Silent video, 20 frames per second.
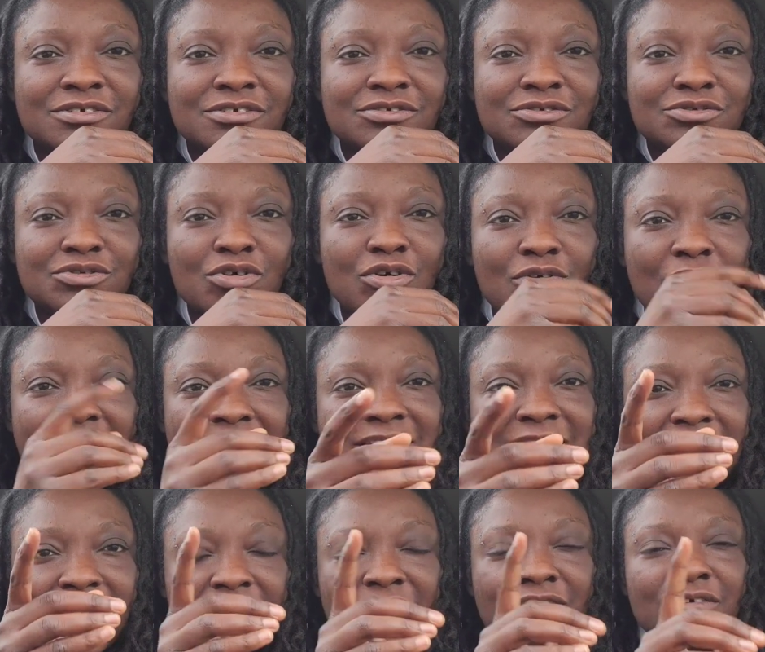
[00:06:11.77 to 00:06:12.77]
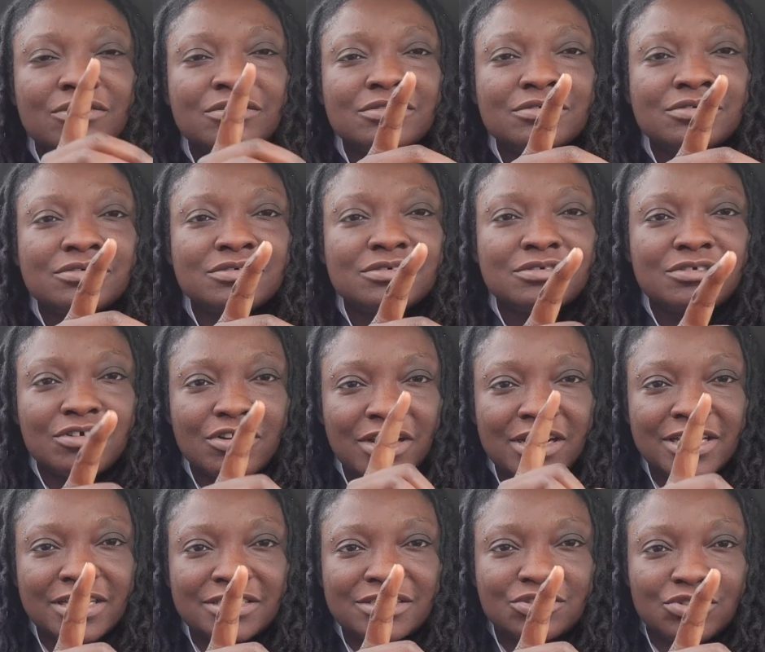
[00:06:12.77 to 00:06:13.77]
So, right now,
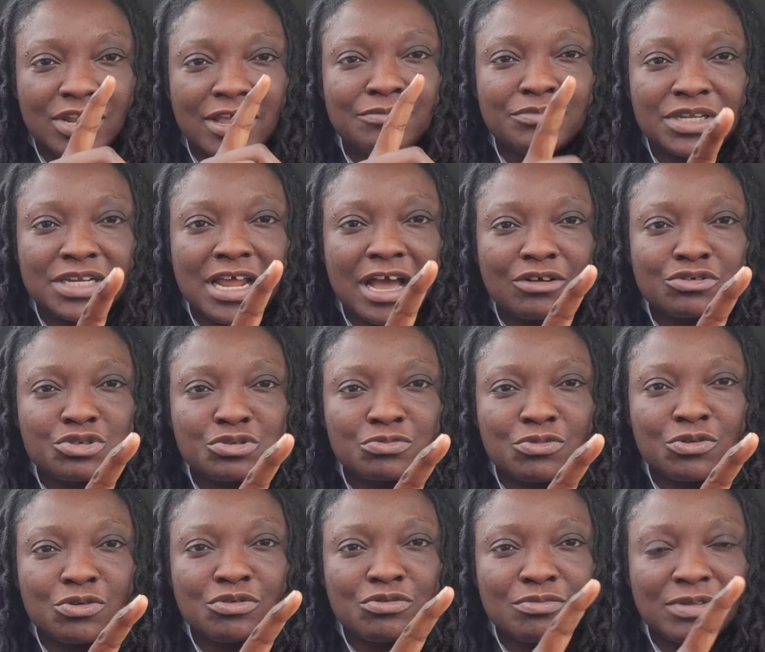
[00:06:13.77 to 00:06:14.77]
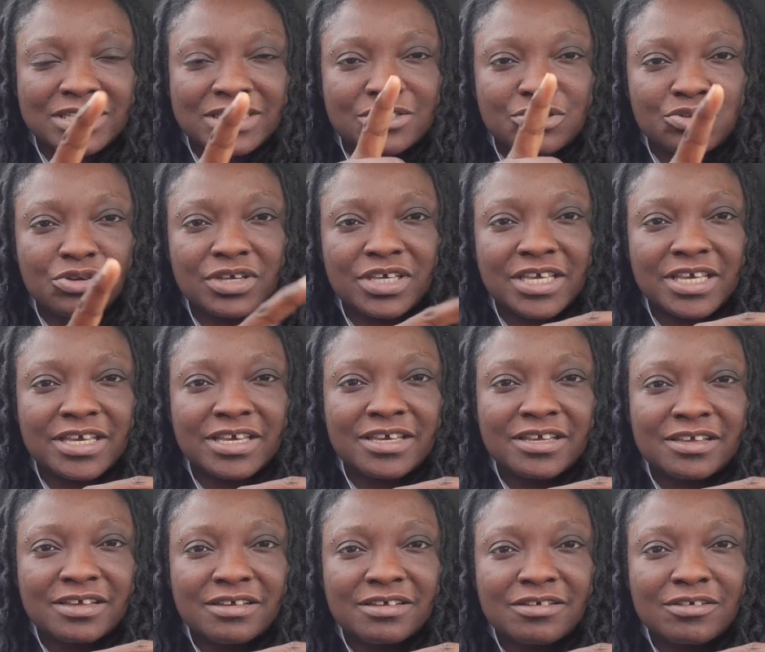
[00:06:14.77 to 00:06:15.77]
Rawlings, you let me down small, but it's okay.
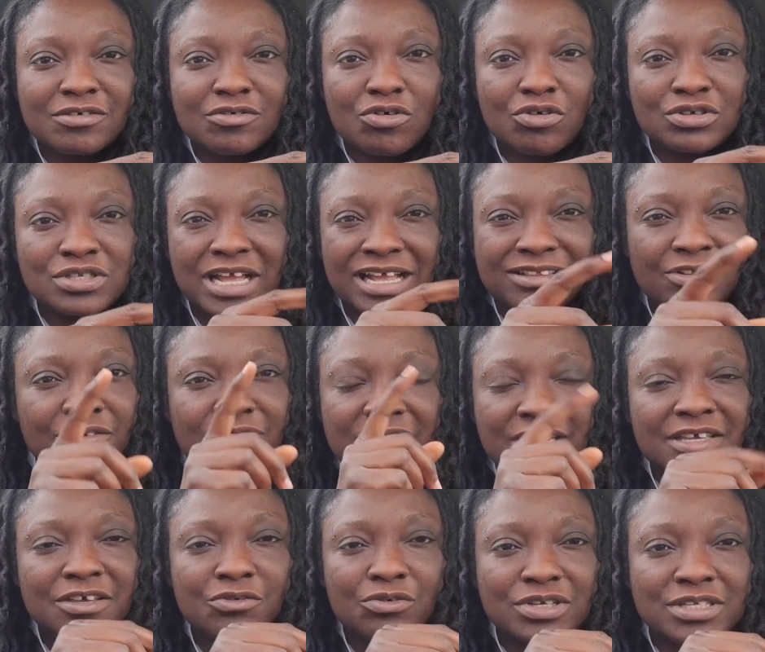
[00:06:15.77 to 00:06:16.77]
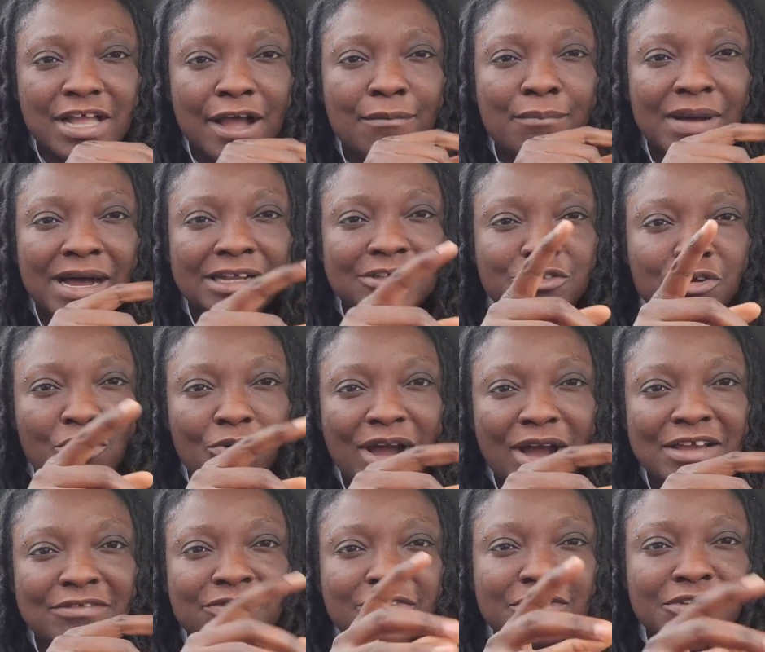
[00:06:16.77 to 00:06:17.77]
Because I don't think it was that bad. Your
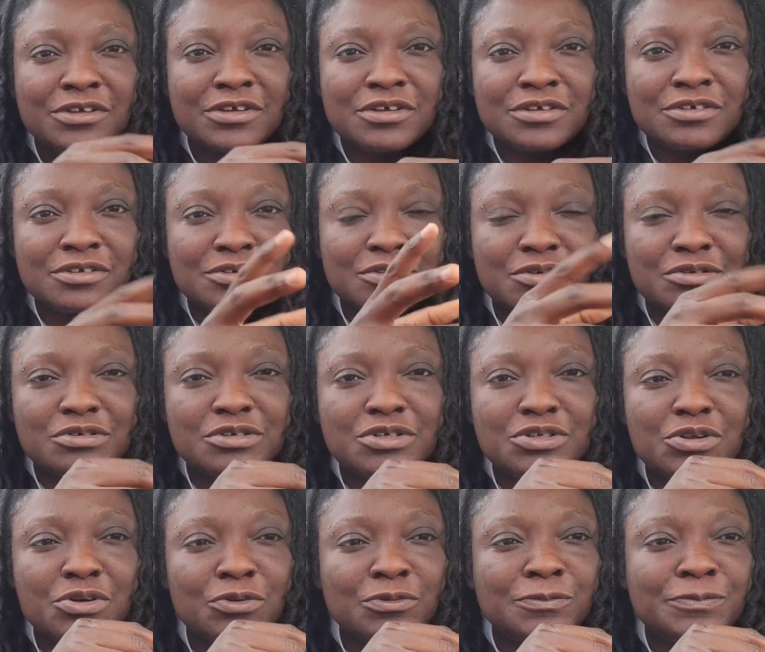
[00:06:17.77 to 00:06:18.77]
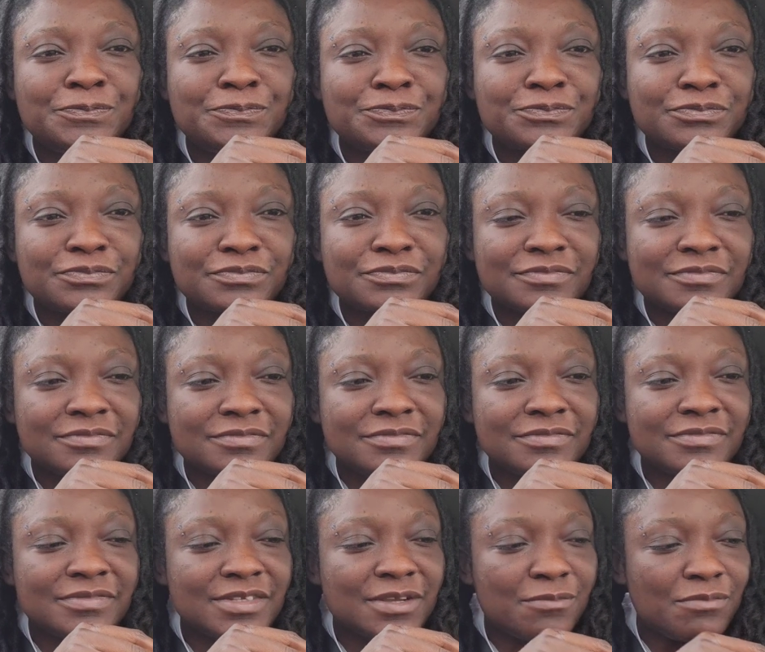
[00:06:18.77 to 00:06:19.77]
wife, you know,
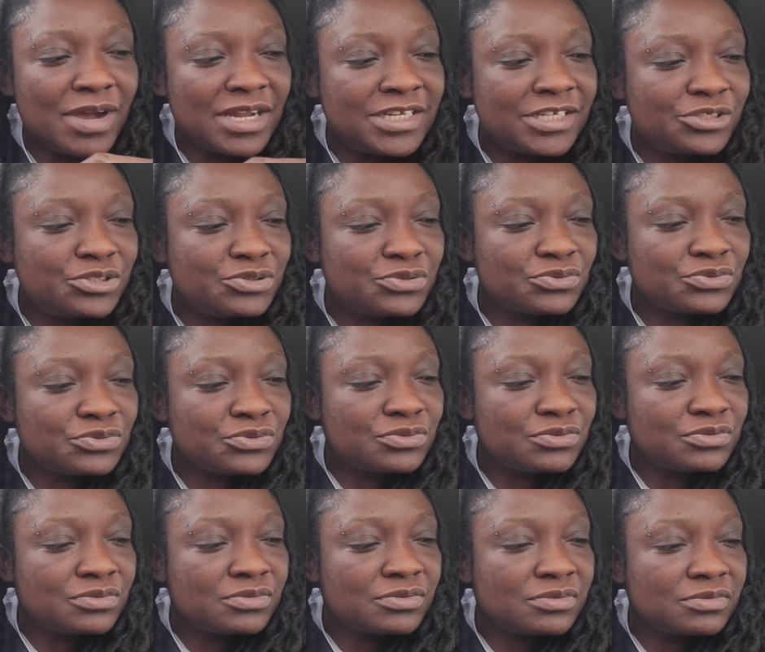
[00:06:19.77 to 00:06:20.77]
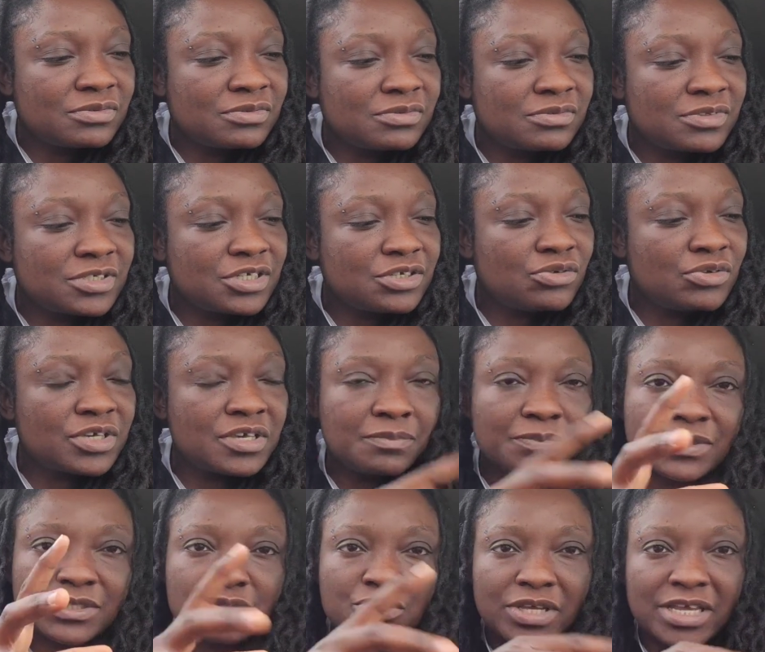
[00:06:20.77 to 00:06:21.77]
managed to, you know,
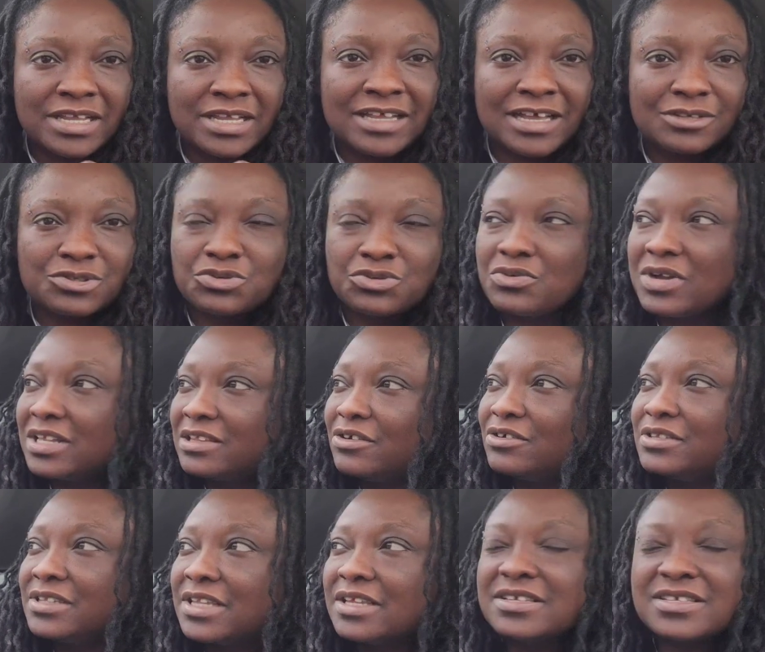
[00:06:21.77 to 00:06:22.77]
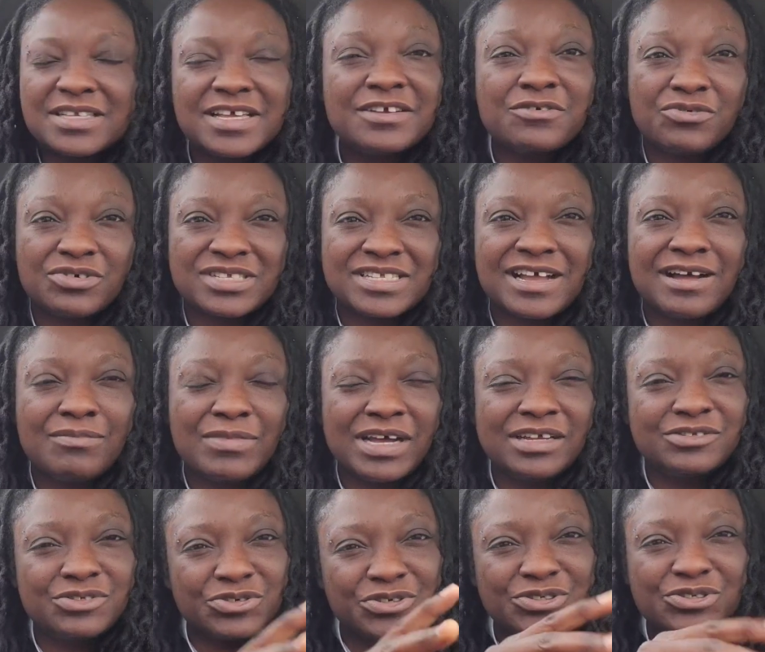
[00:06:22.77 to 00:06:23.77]
keep it together. So I don't think it was that
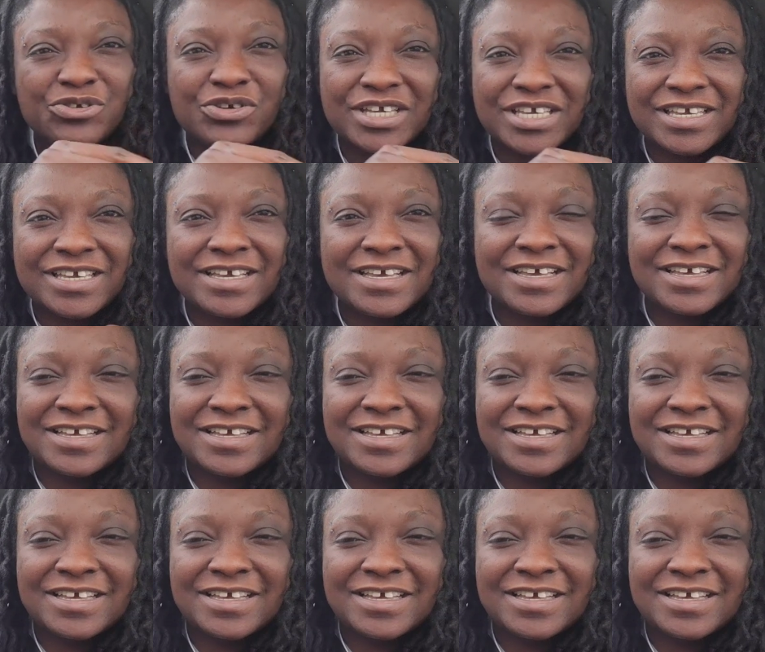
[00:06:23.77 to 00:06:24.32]
bad. So it's okay.